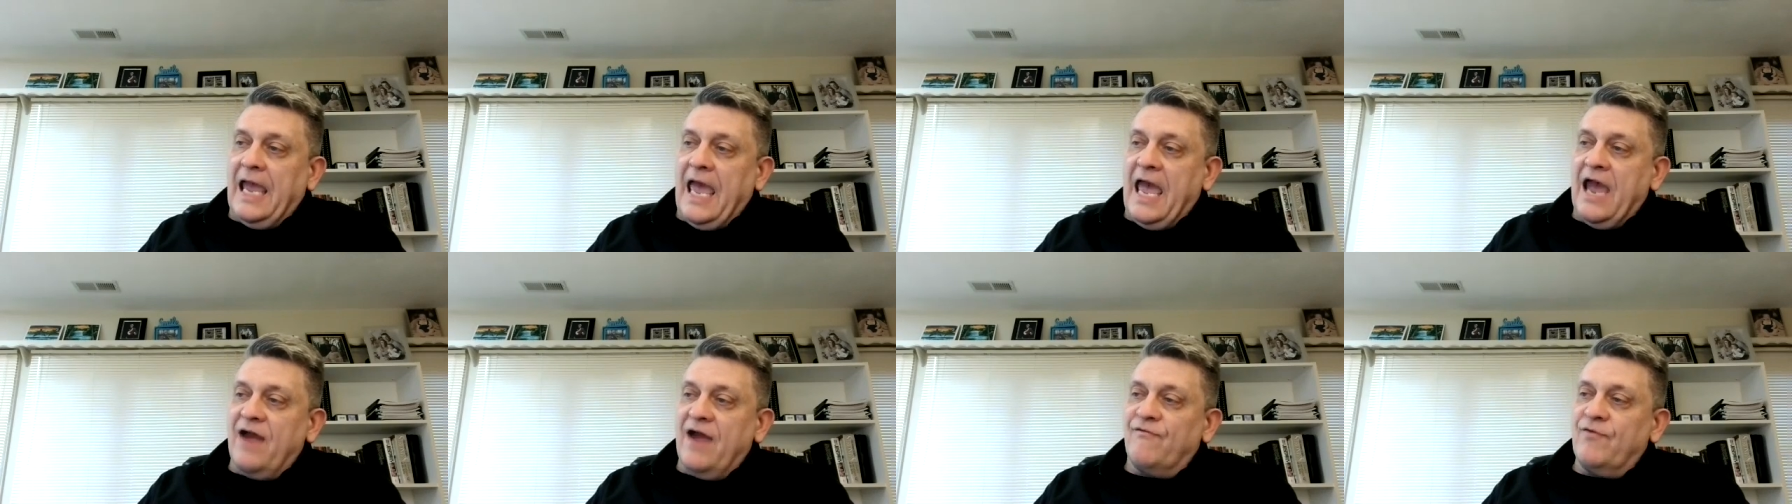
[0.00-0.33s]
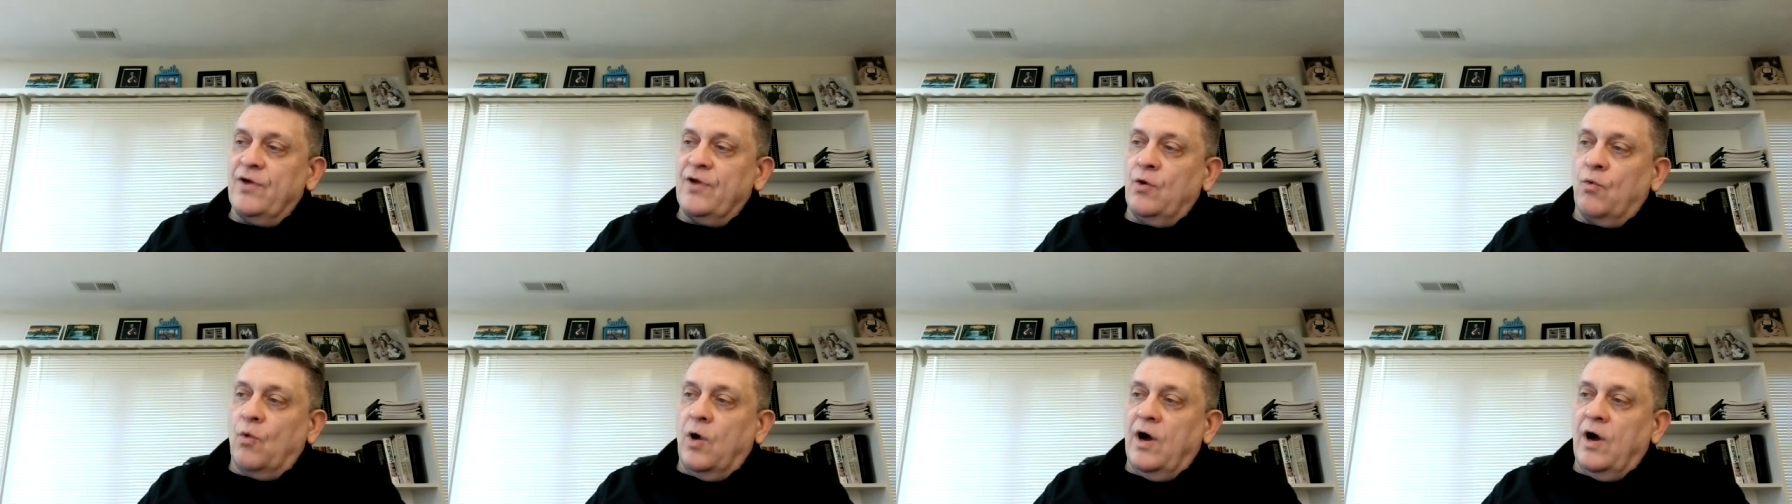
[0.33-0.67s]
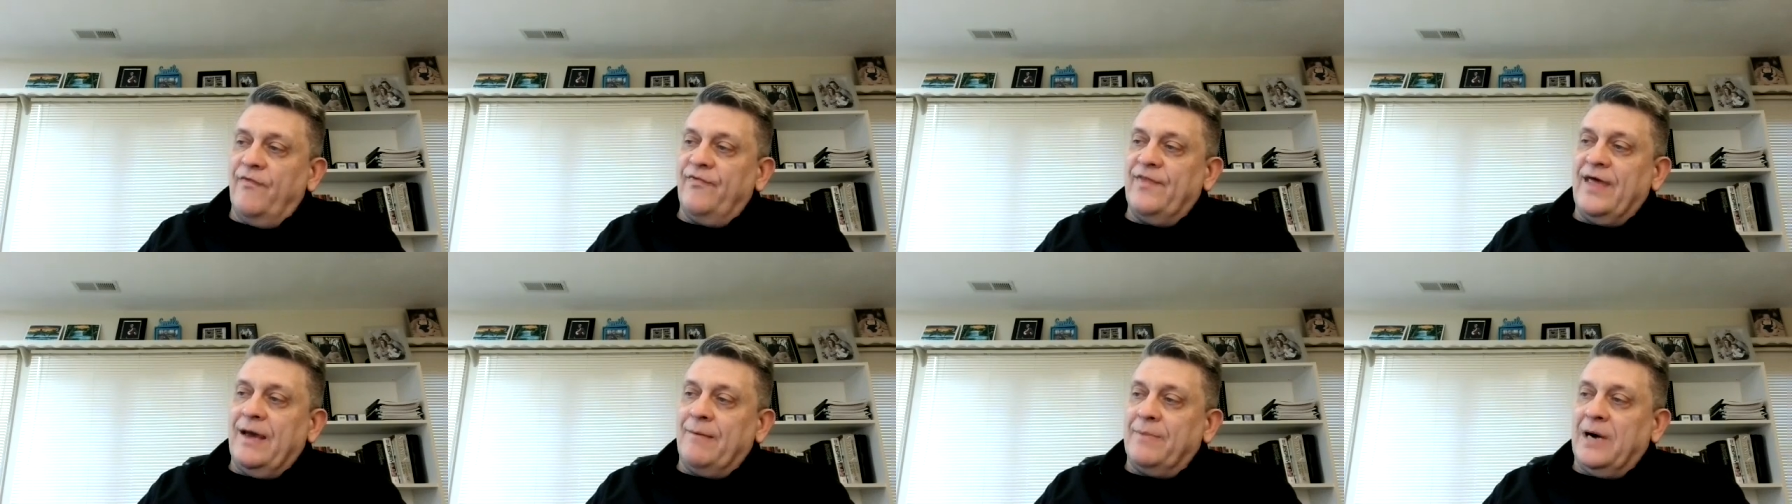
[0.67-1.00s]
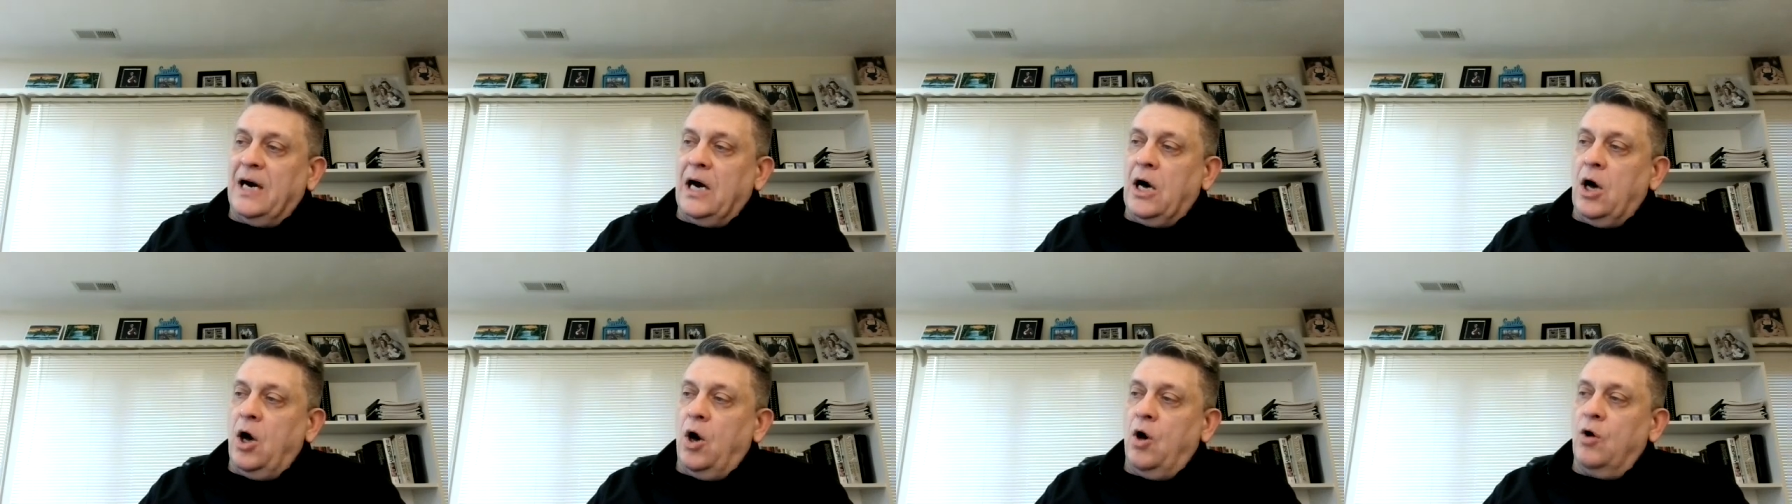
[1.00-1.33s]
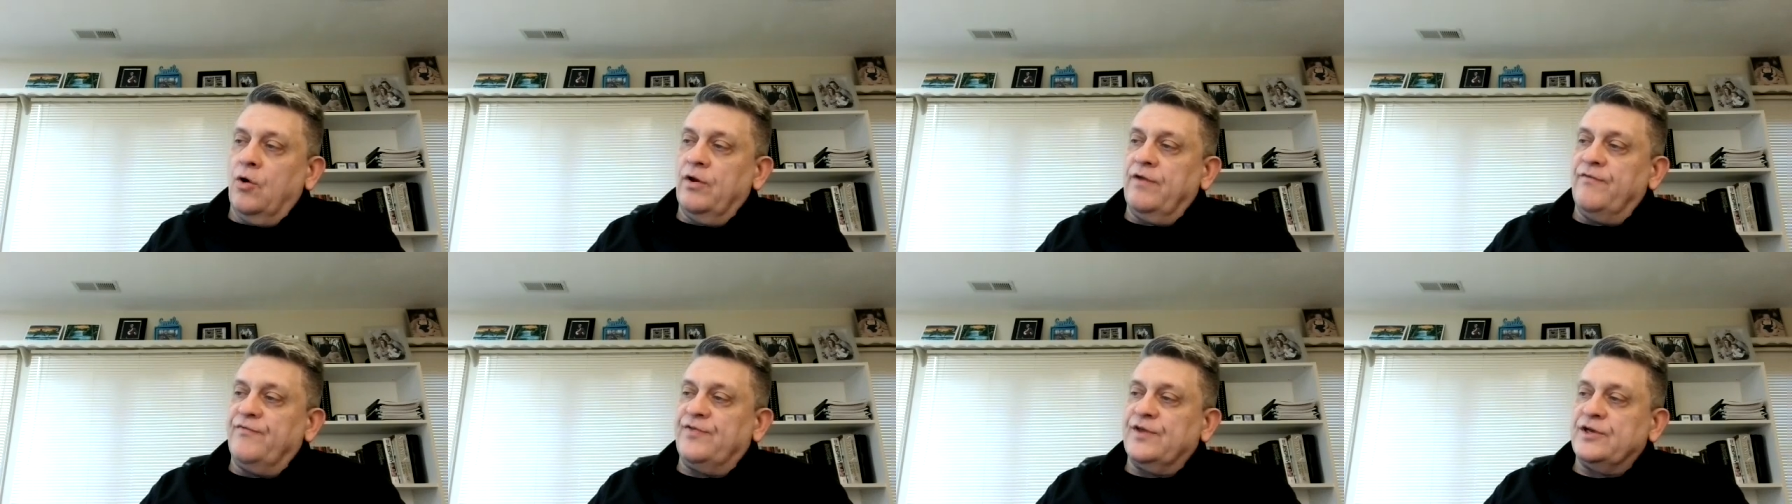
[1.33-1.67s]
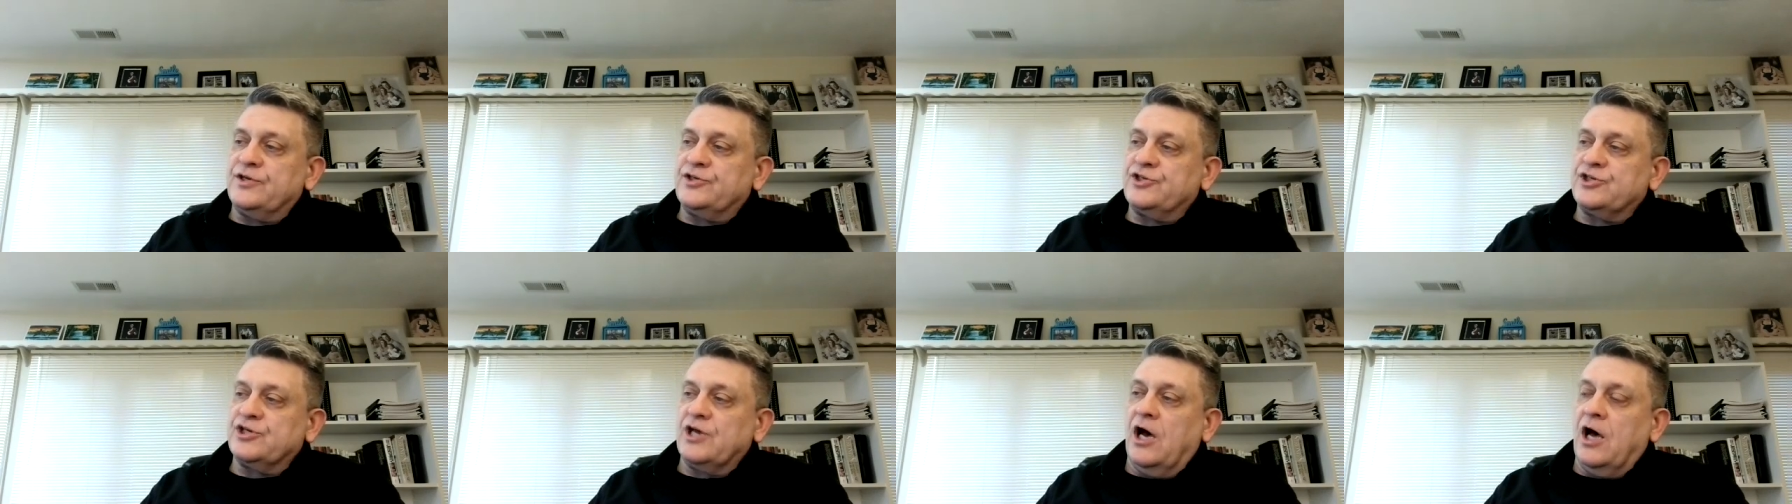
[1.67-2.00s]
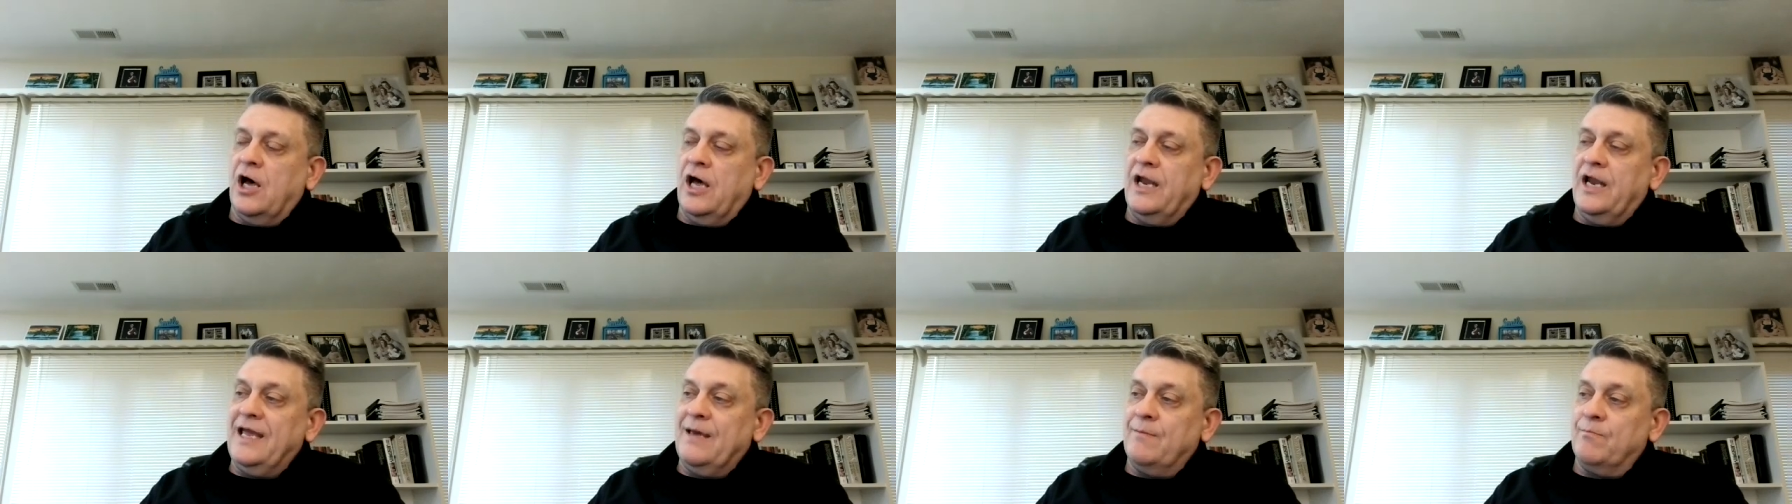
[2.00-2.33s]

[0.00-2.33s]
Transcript: Everyone that beholdeth the Son